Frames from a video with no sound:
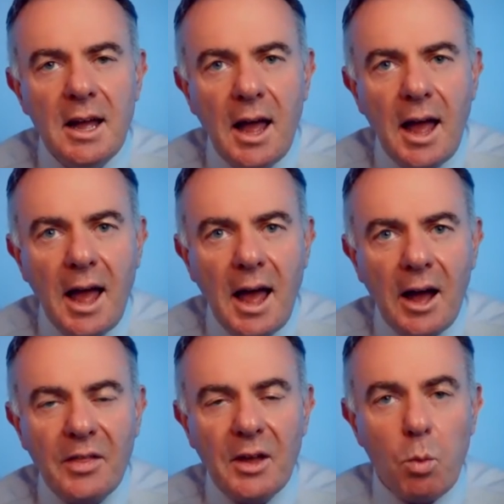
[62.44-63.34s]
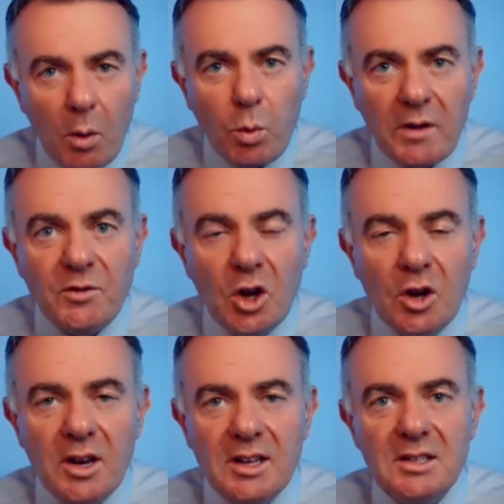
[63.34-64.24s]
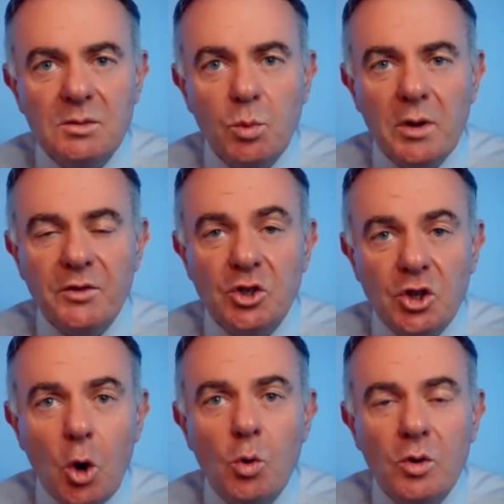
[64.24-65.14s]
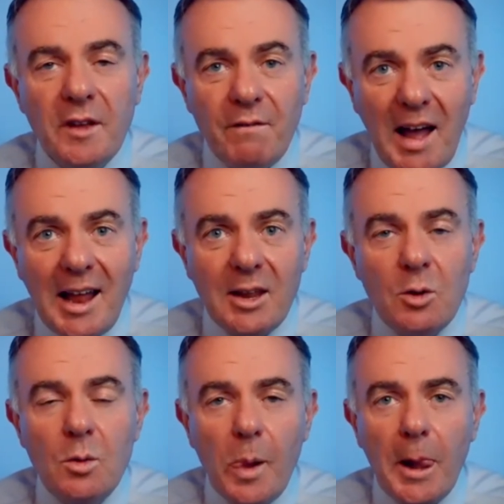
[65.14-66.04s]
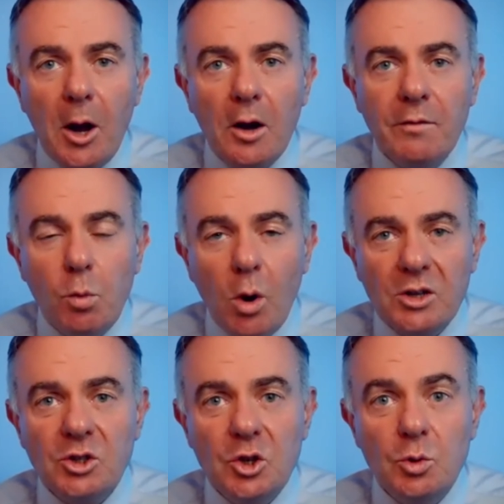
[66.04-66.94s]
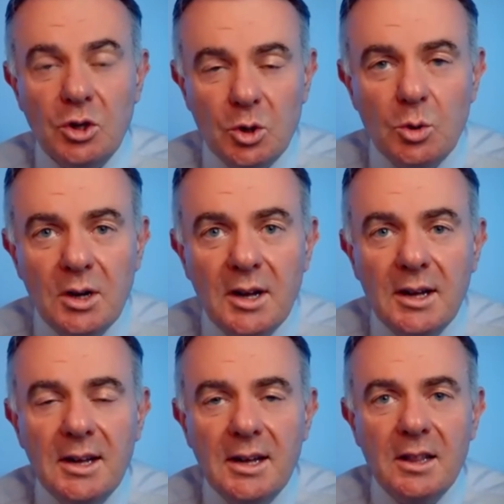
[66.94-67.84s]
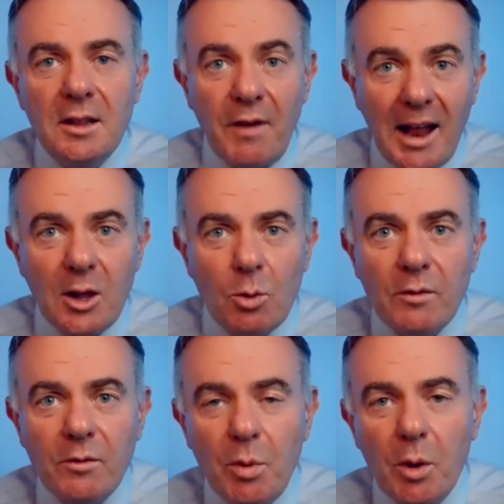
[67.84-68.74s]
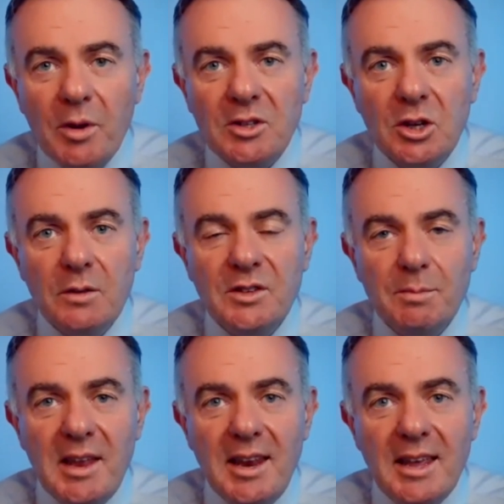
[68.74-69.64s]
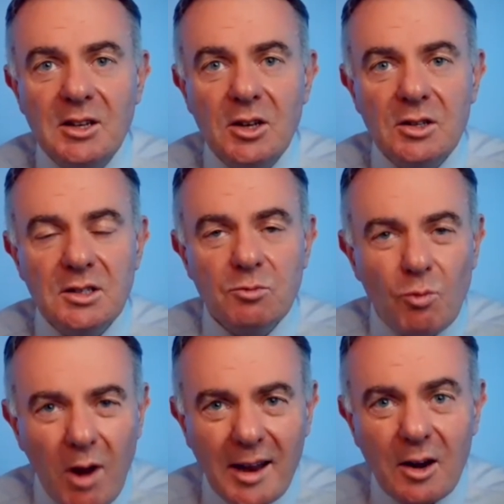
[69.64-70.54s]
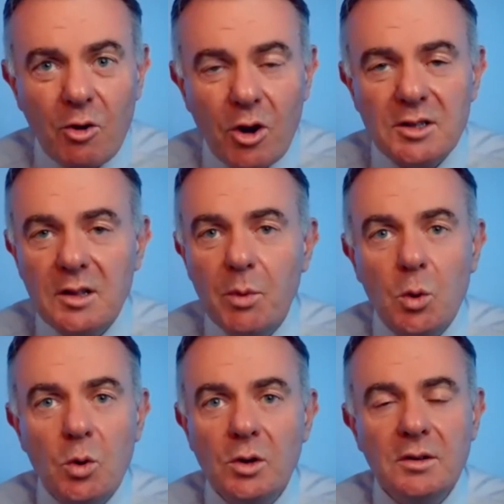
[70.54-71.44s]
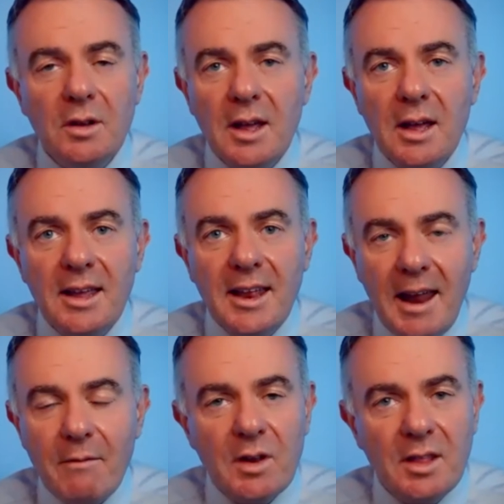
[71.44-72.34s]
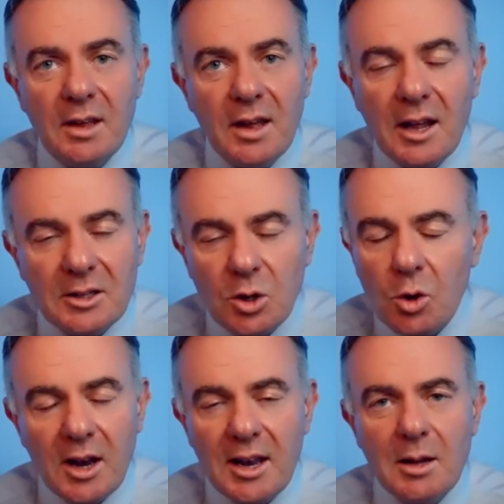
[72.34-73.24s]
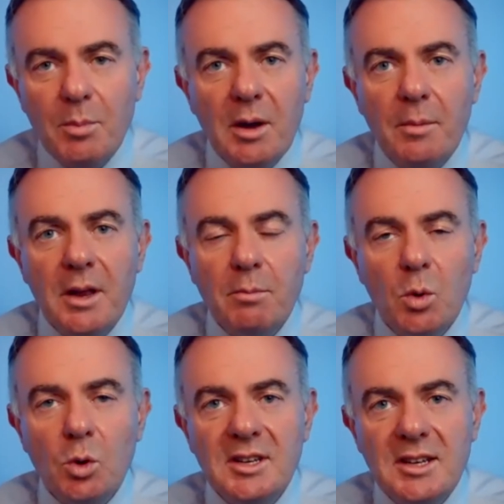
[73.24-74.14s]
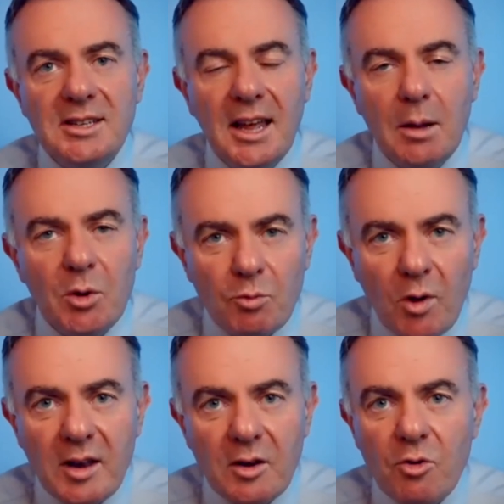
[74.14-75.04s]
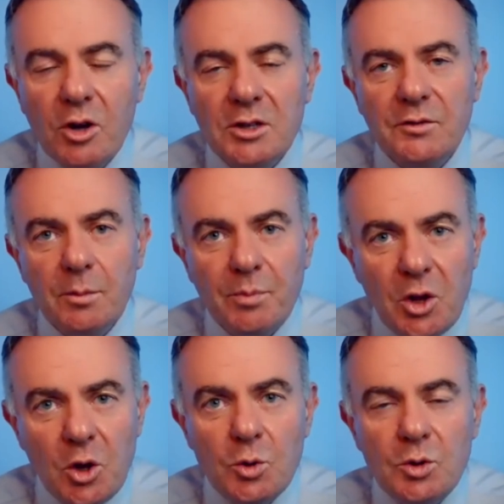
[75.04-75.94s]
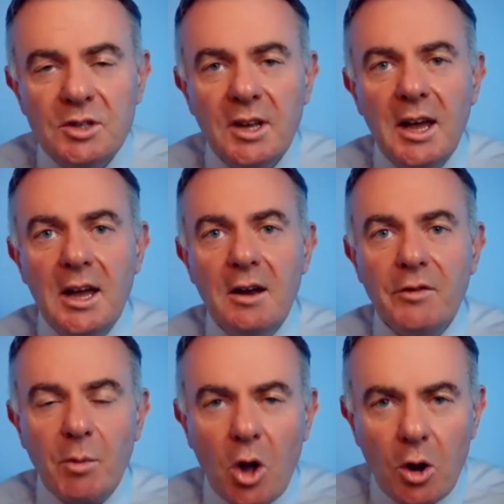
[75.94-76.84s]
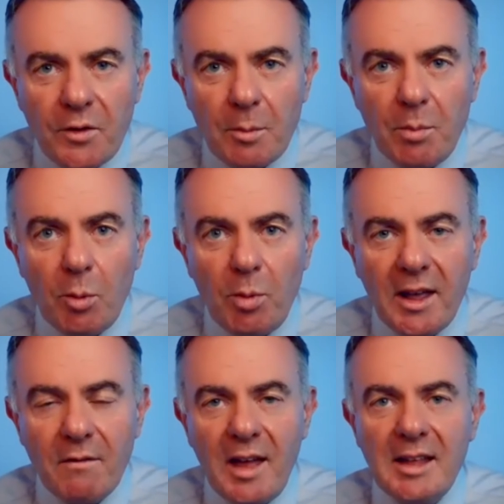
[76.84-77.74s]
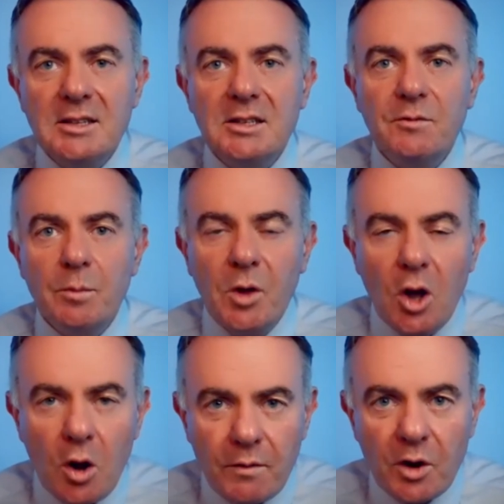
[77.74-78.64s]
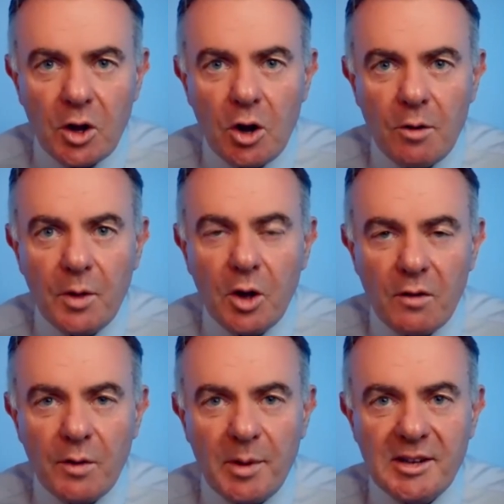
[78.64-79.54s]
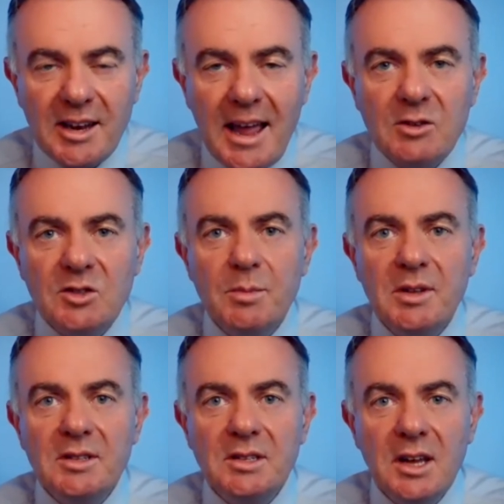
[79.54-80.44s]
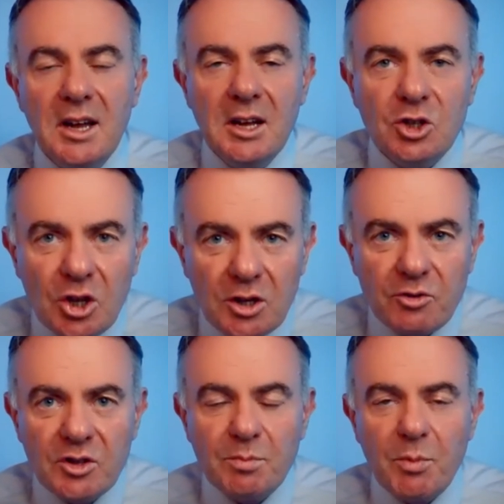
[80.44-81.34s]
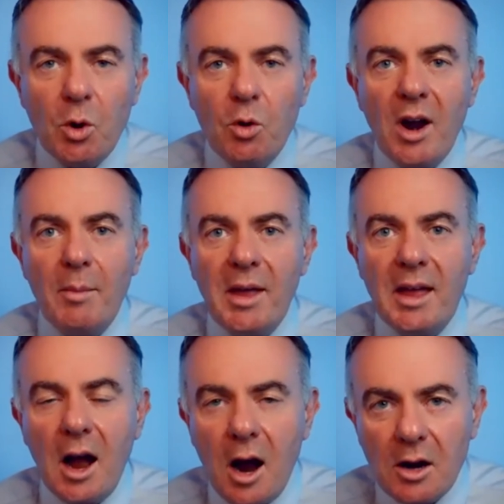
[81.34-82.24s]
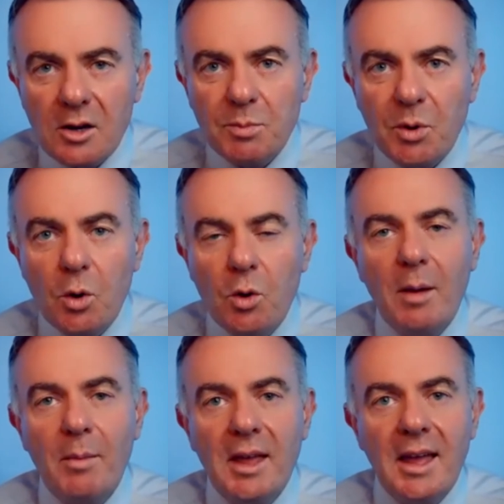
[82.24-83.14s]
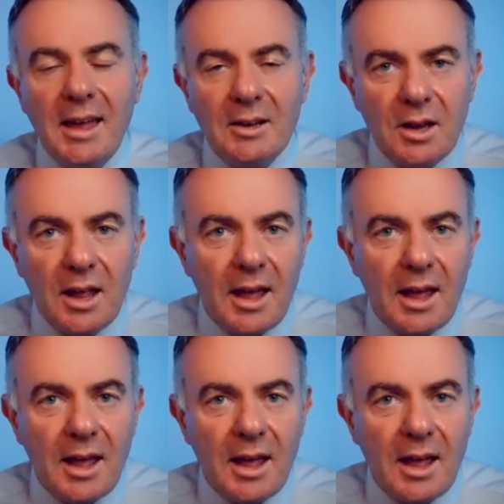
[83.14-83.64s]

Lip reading: I think what we've done is we've shown the value of what you do, the value of what public service media does right across the board in everything. And I'll talk a little bit in more detail, but right across from news, from covering public events, from covering government announcements, children's programming, arts programming, and